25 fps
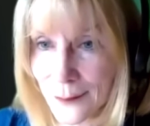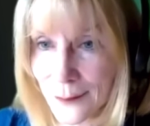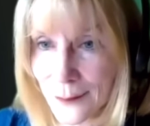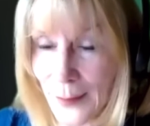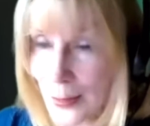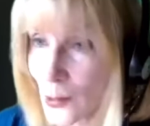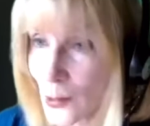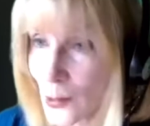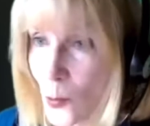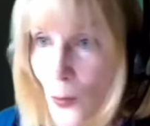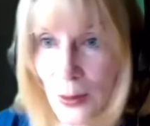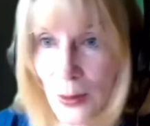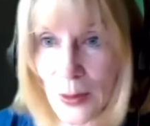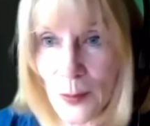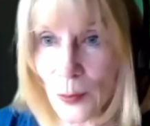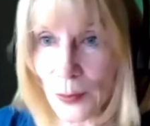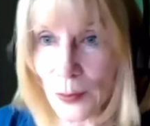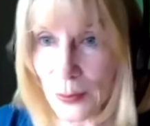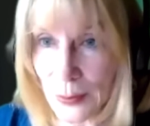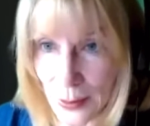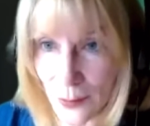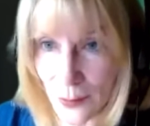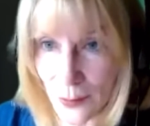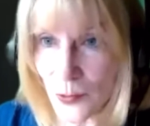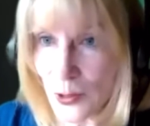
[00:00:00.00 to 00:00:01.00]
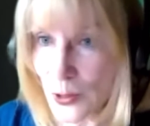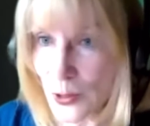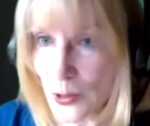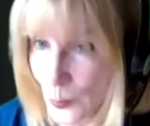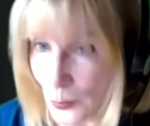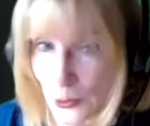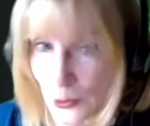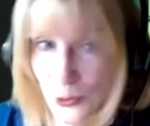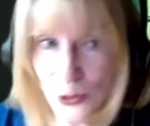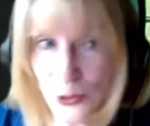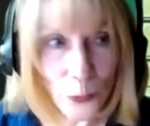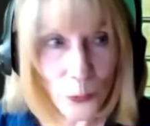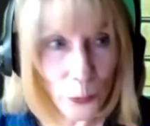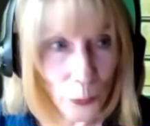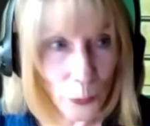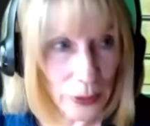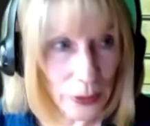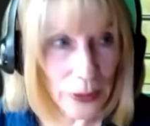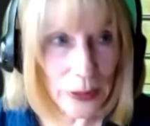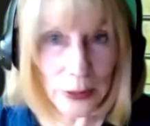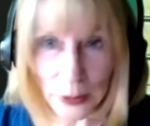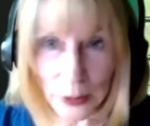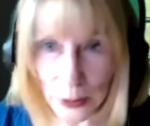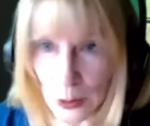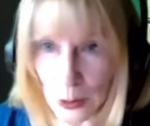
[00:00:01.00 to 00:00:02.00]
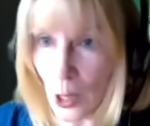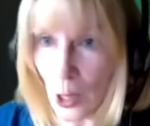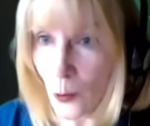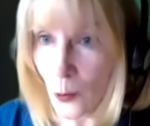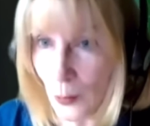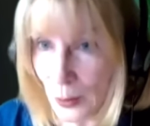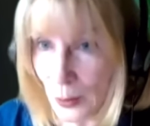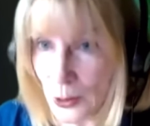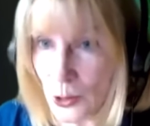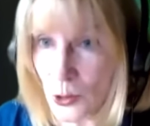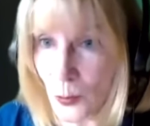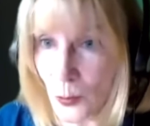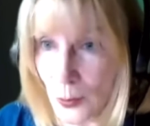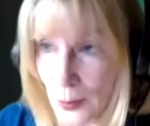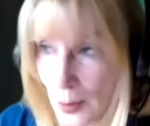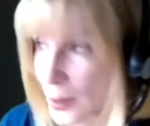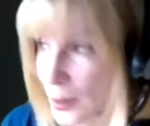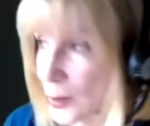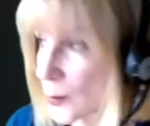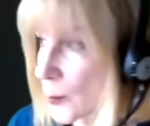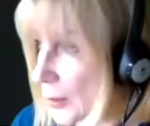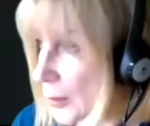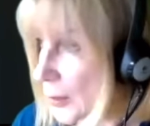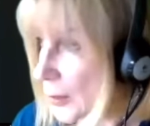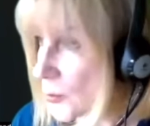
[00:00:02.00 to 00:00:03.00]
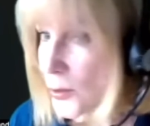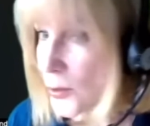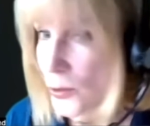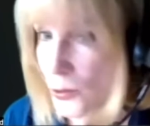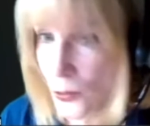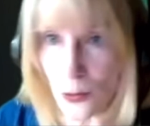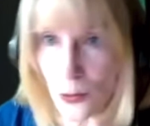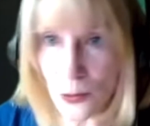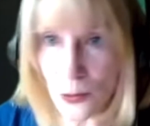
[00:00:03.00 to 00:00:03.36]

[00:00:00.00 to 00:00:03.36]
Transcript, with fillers: They don't want to believe this person really could go into an elementary